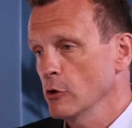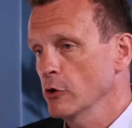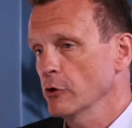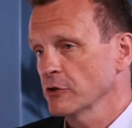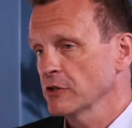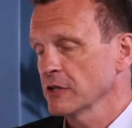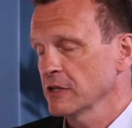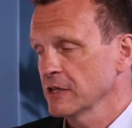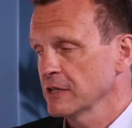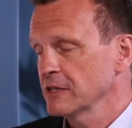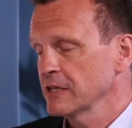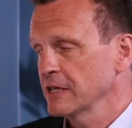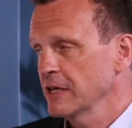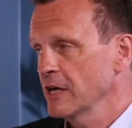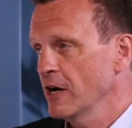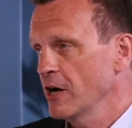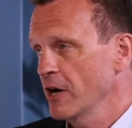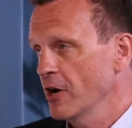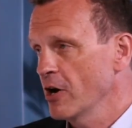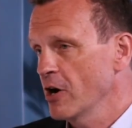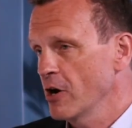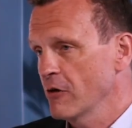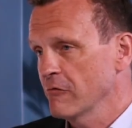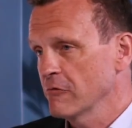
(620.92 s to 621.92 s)
looks at the
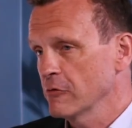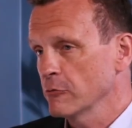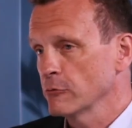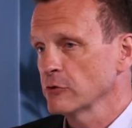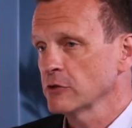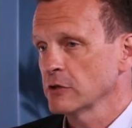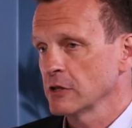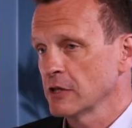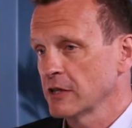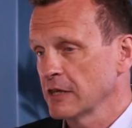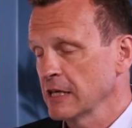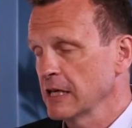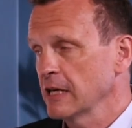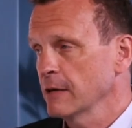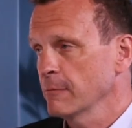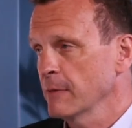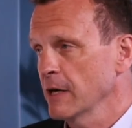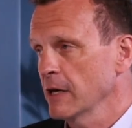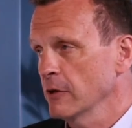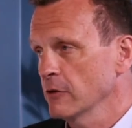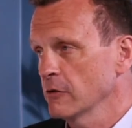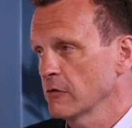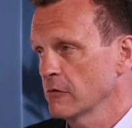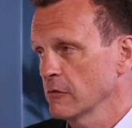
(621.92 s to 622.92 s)
CIR rules to think
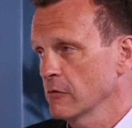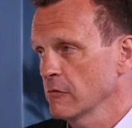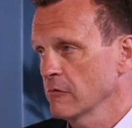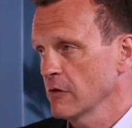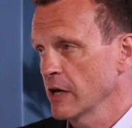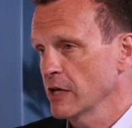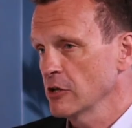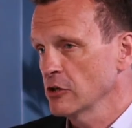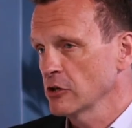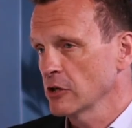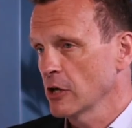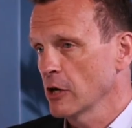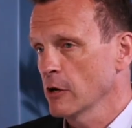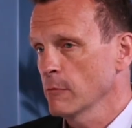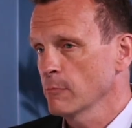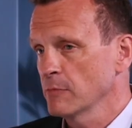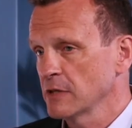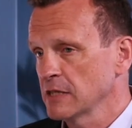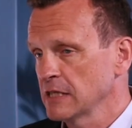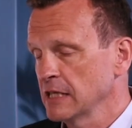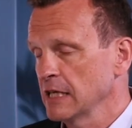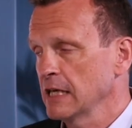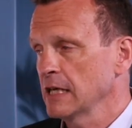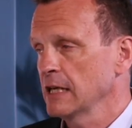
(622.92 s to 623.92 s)
about the group ratio, and
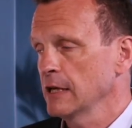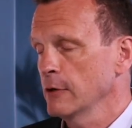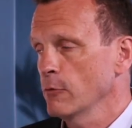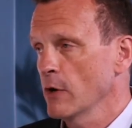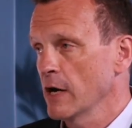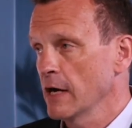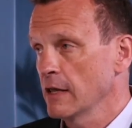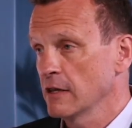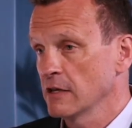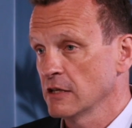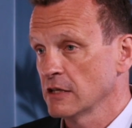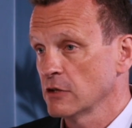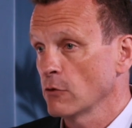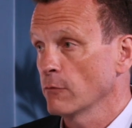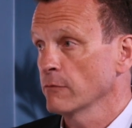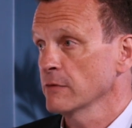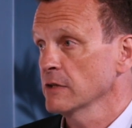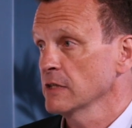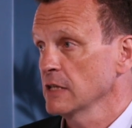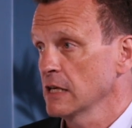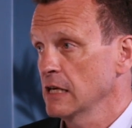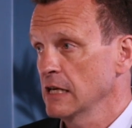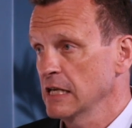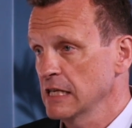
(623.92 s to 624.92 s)
particularly where there's
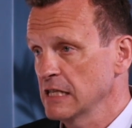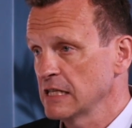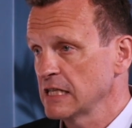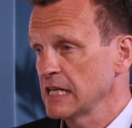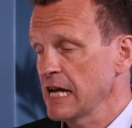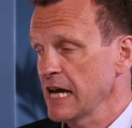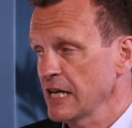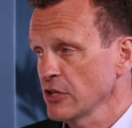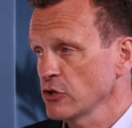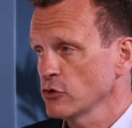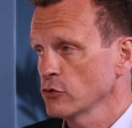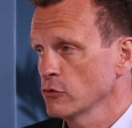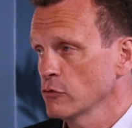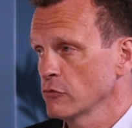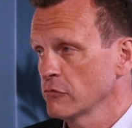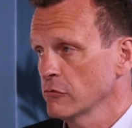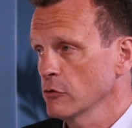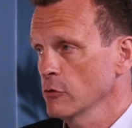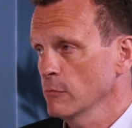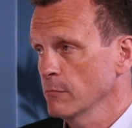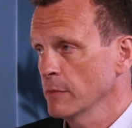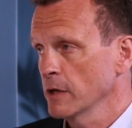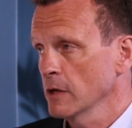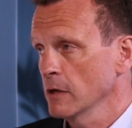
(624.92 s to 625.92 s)
obviously an international
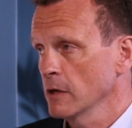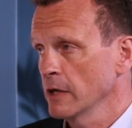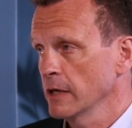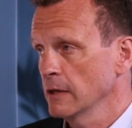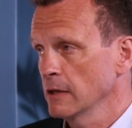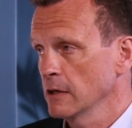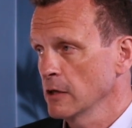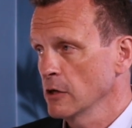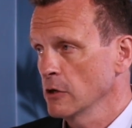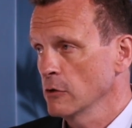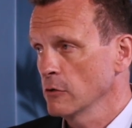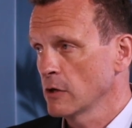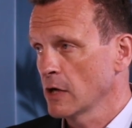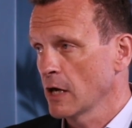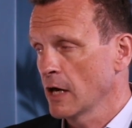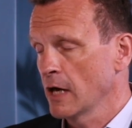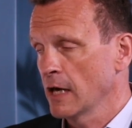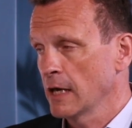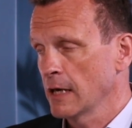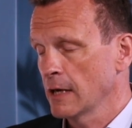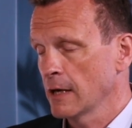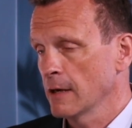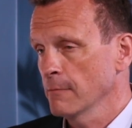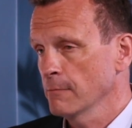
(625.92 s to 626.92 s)
group behind the
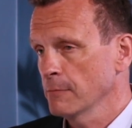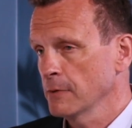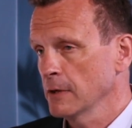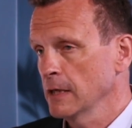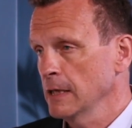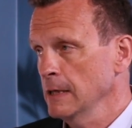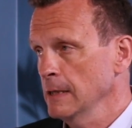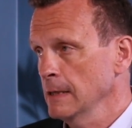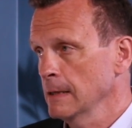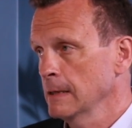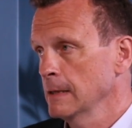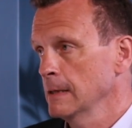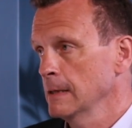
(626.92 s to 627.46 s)
UK company,